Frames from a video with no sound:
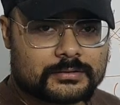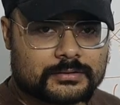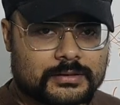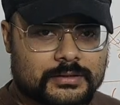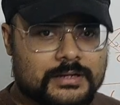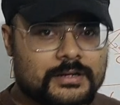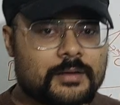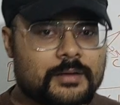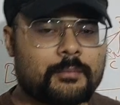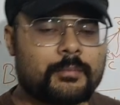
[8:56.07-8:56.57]

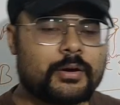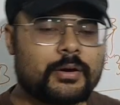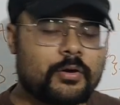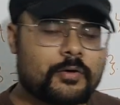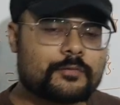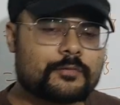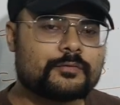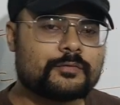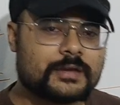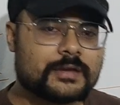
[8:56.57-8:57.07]
The
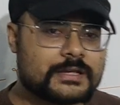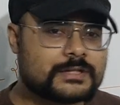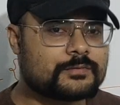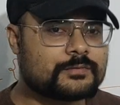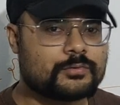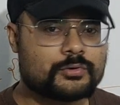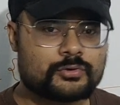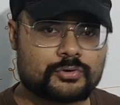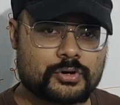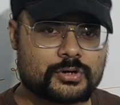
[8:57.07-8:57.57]
number of
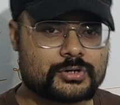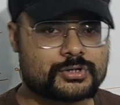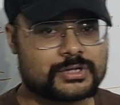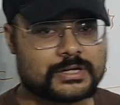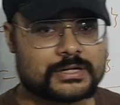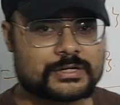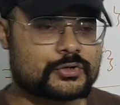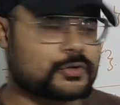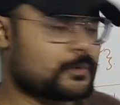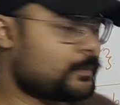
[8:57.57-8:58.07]
ways would
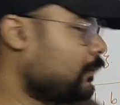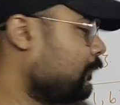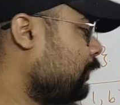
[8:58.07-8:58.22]
not change